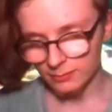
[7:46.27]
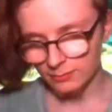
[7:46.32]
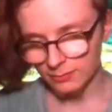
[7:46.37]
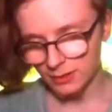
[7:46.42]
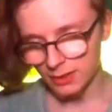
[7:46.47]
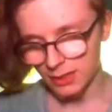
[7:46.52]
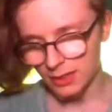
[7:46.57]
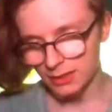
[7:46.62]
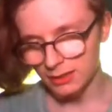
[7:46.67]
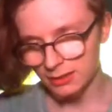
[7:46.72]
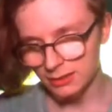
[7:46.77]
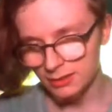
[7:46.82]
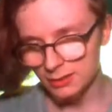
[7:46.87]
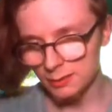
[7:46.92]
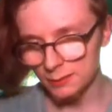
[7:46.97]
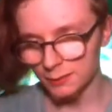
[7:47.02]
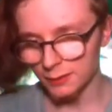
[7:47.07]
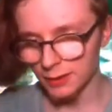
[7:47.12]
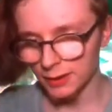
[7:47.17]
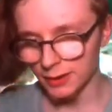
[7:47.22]
Nah,
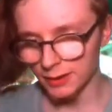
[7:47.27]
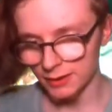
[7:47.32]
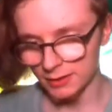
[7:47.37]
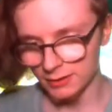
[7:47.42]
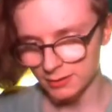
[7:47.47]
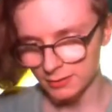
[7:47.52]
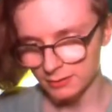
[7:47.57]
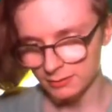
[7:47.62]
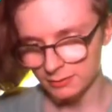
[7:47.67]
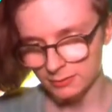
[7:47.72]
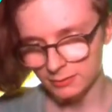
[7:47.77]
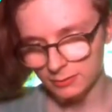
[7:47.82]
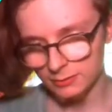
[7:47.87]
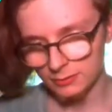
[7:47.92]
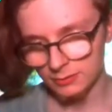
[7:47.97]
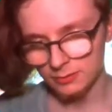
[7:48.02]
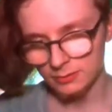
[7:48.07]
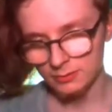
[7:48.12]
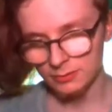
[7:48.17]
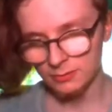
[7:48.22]
it's fine.
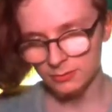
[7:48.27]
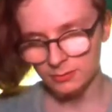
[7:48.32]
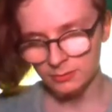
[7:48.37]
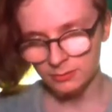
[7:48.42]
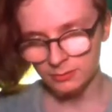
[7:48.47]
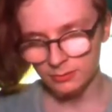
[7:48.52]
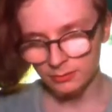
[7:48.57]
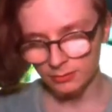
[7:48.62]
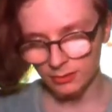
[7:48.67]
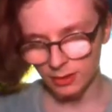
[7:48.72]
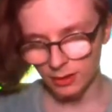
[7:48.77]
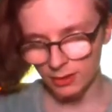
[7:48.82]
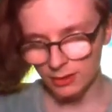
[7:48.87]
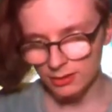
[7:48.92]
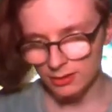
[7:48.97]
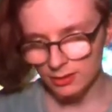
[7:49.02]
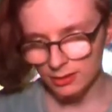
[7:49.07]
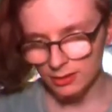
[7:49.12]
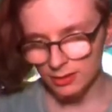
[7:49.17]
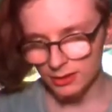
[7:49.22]

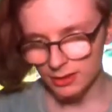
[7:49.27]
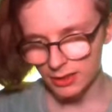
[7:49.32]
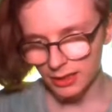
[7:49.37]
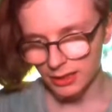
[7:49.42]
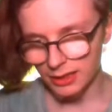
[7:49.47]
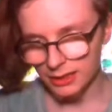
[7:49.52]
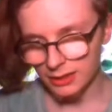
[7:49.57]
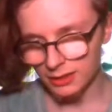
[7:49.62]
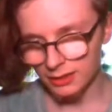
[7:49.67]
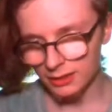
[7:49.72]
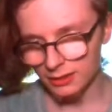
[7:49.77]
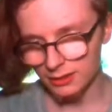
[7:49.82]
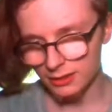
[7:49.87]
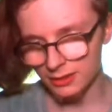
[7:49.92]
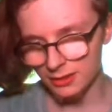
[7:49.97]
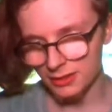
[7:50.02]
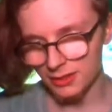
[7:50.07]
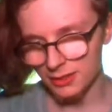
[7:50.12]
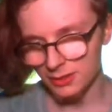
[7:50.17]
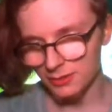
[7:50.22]
Honestly, I
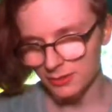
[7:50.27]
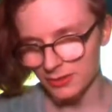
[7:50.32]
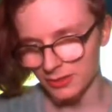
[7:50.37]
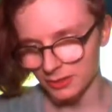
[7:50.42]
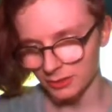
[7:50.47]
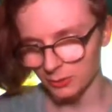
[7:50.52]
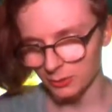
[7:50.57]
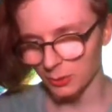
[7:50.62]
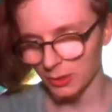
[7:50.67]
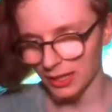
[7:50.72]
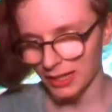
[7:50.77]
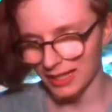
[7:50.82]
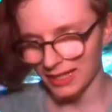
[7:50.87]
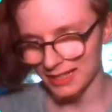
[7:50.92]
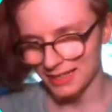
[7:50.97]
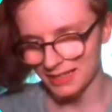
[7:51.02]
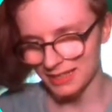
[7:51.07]
could use the quiet.